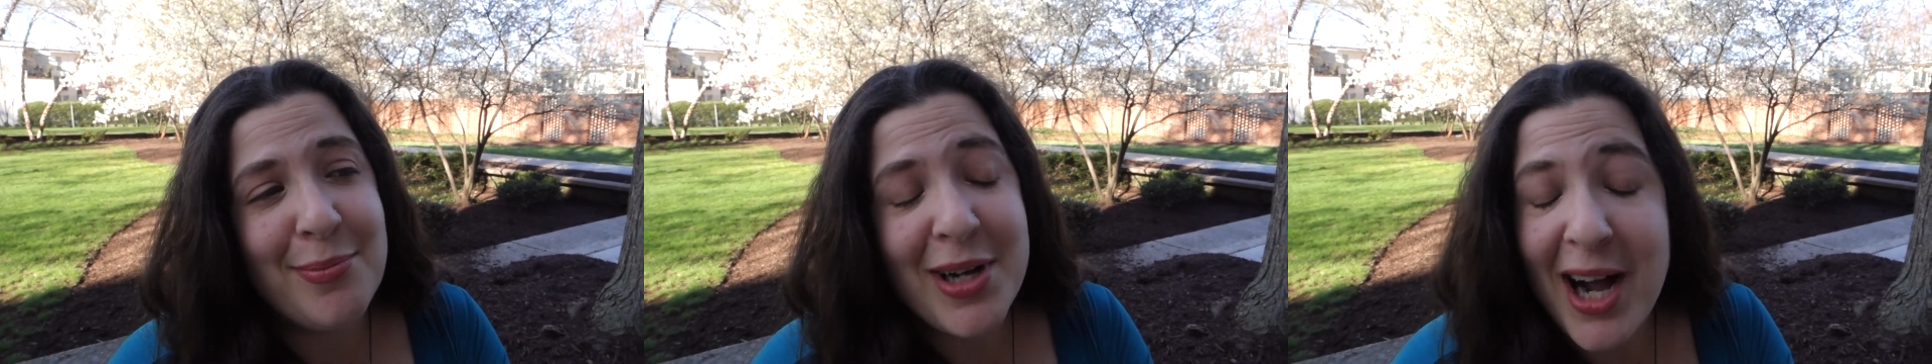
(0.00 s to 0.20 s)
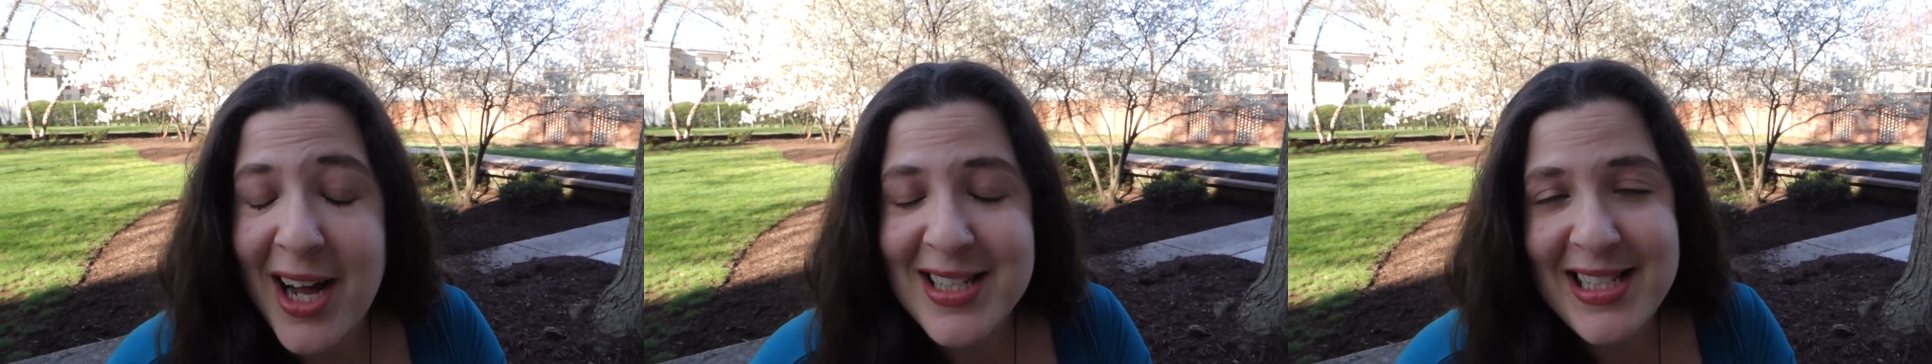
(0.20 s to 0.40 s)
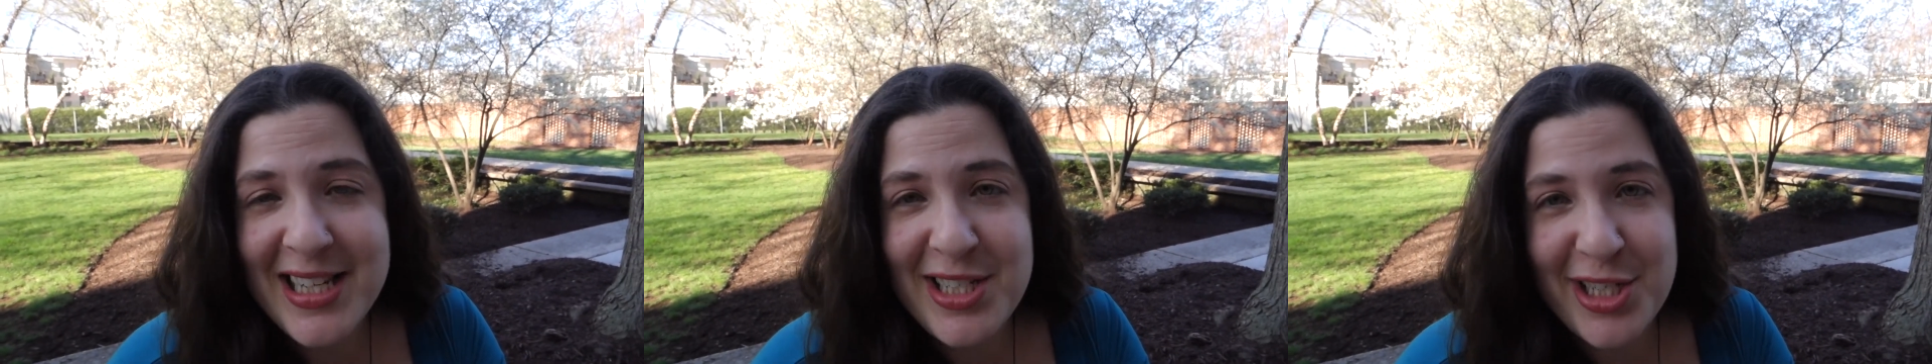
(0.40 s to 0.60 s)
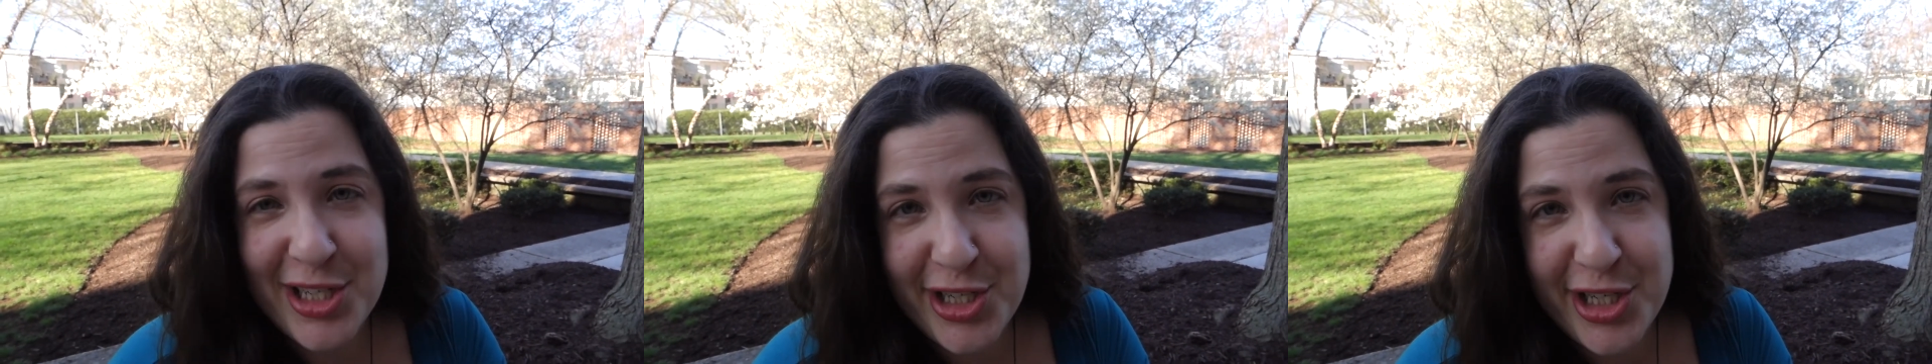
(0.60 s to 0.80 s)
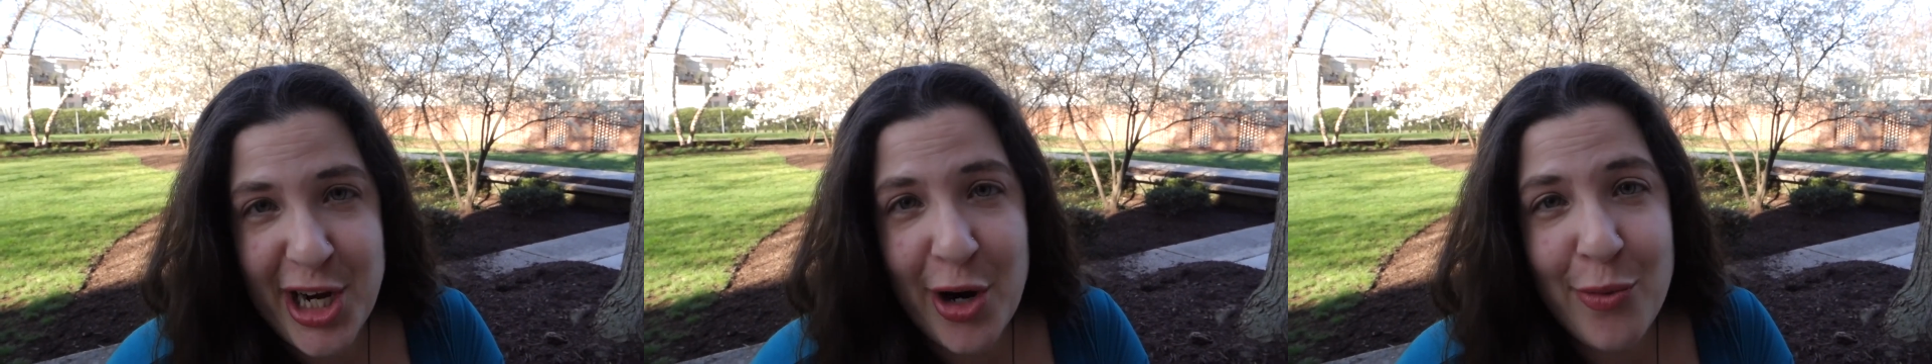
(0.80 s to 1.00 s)
content to
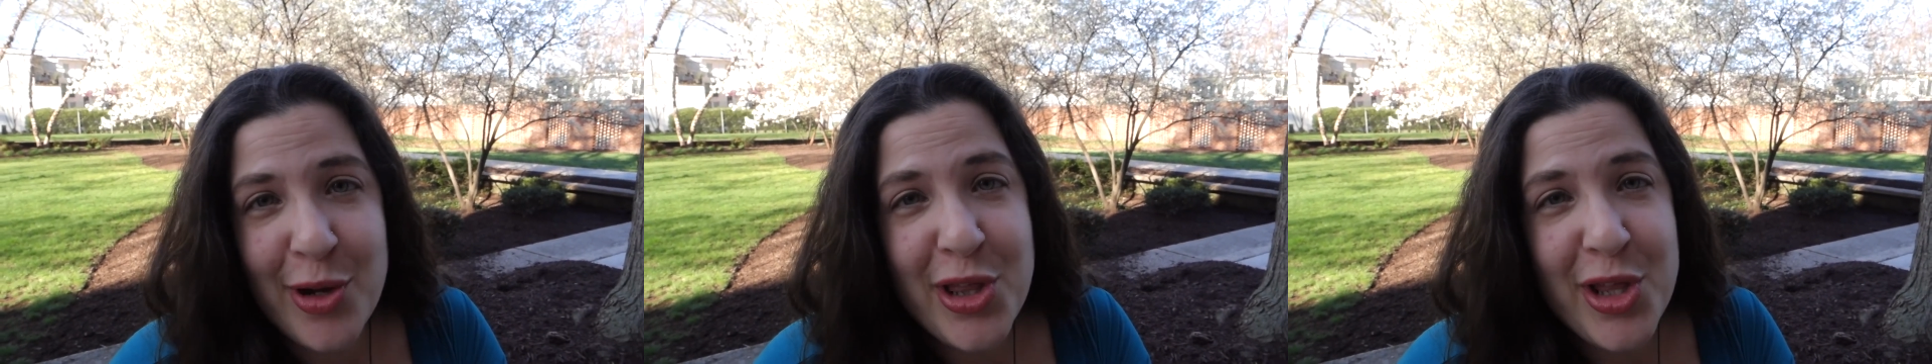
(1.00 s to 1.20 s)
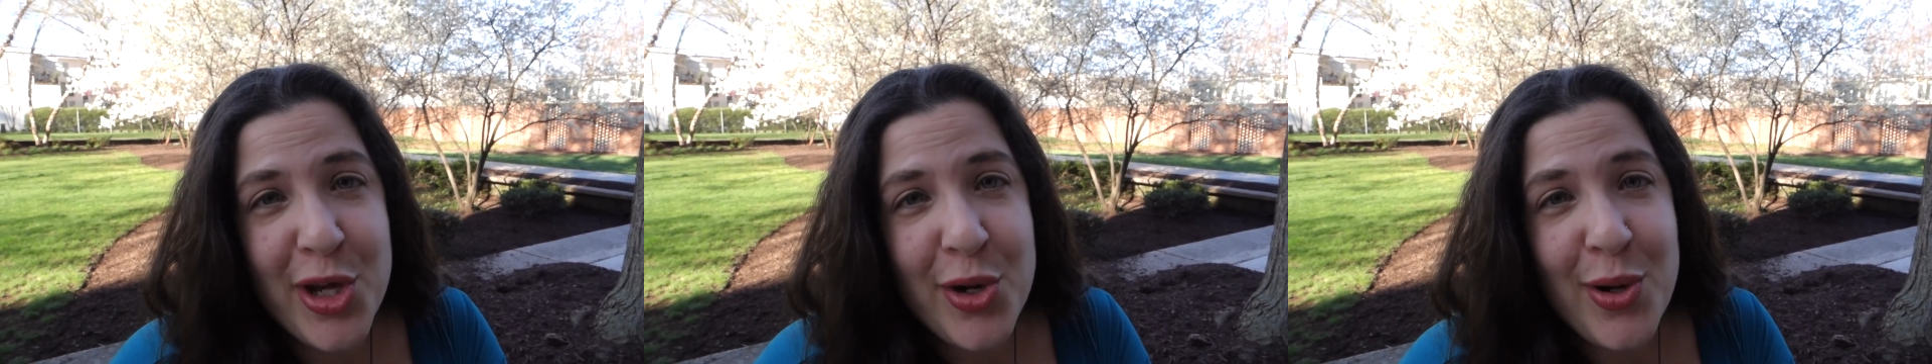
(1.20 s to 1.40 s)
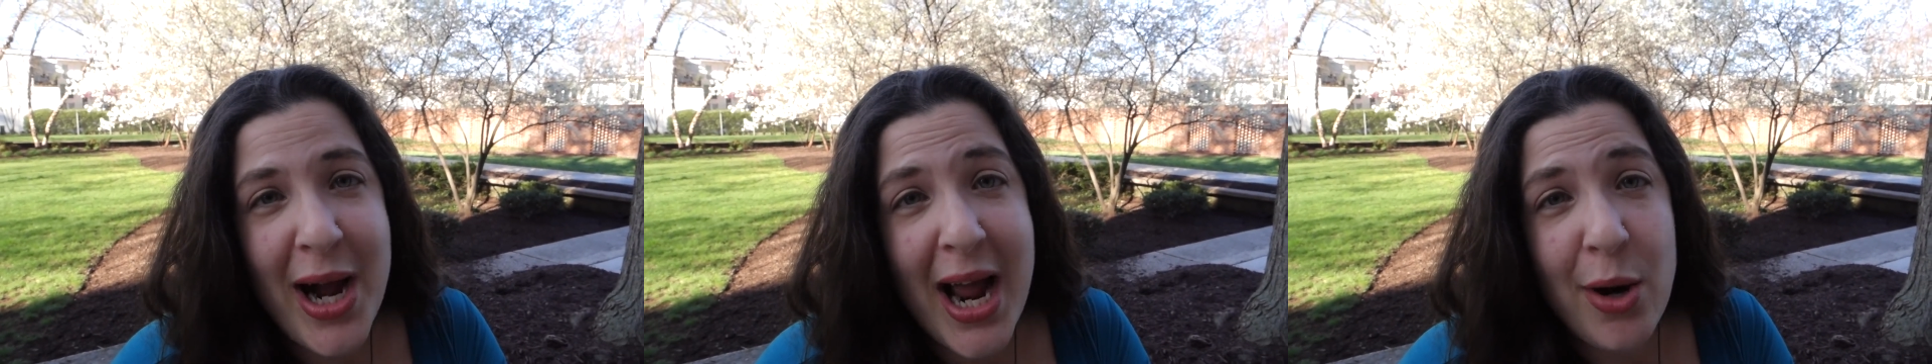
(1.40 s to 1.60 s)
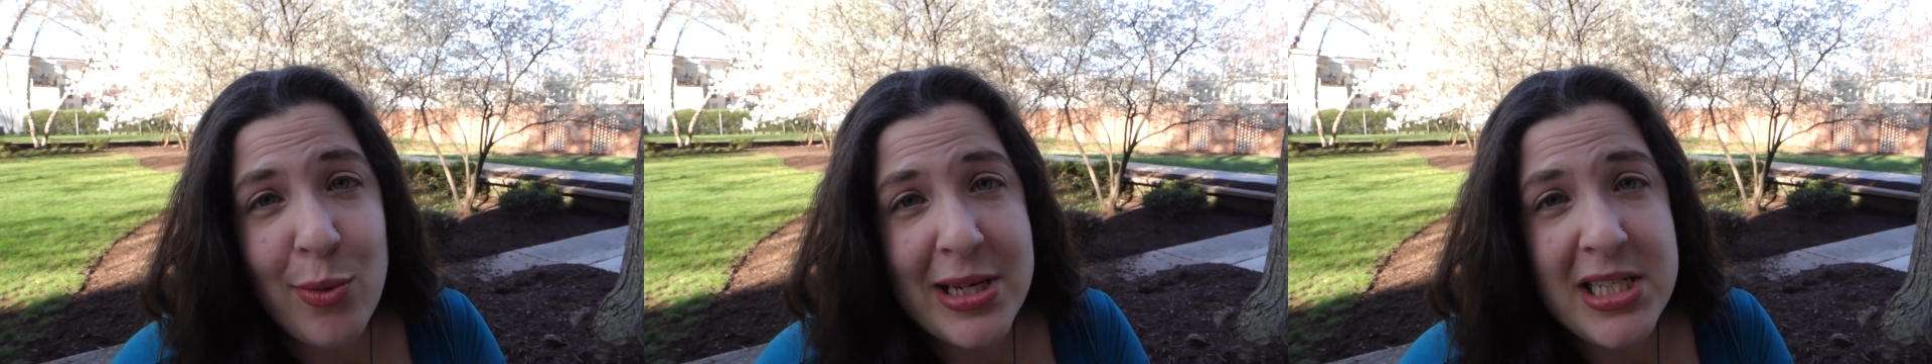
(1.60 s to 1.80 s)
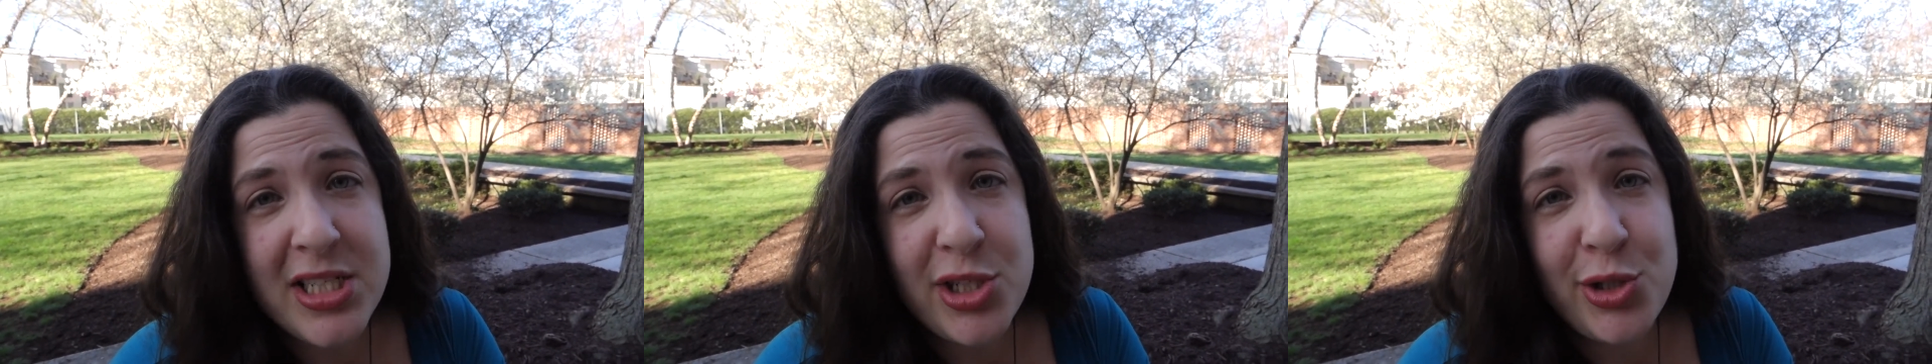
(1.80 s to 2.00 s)
share with you. I
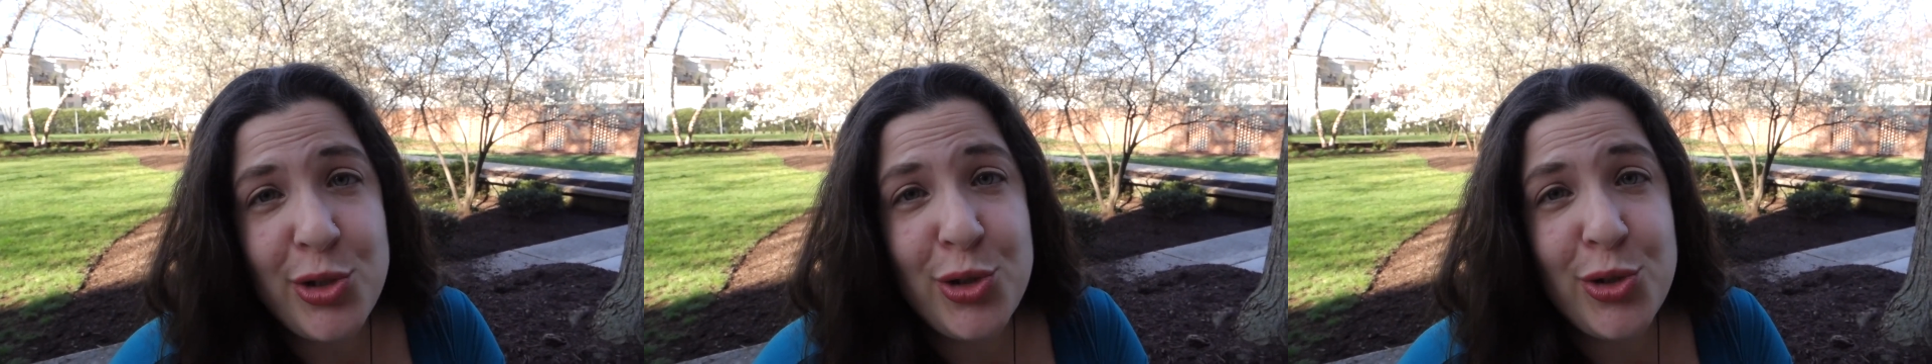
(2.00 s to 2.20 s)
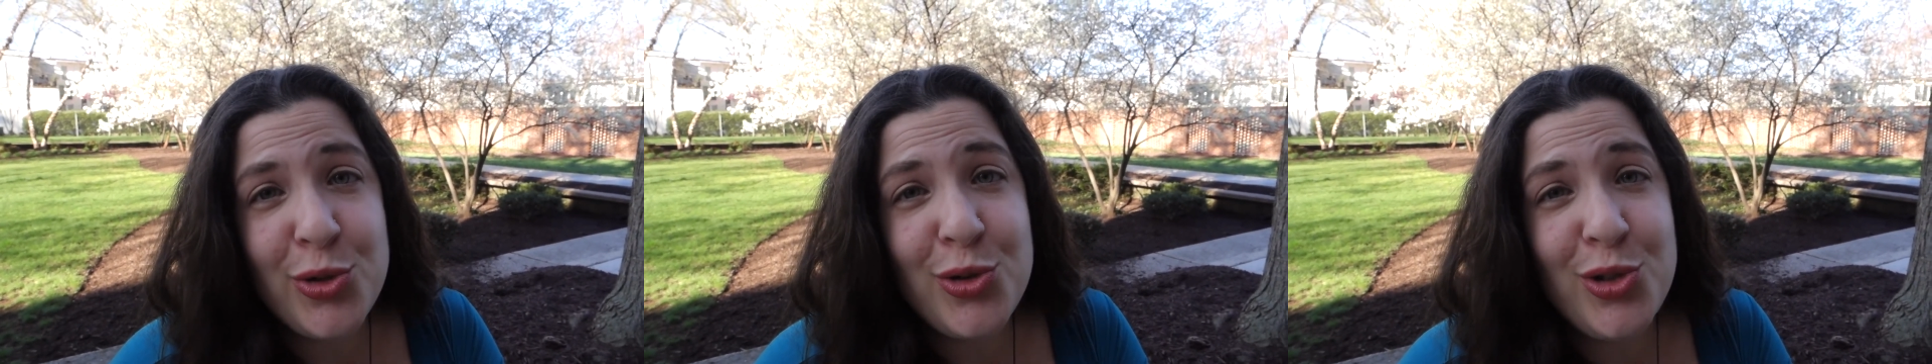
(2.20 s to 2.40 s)
went to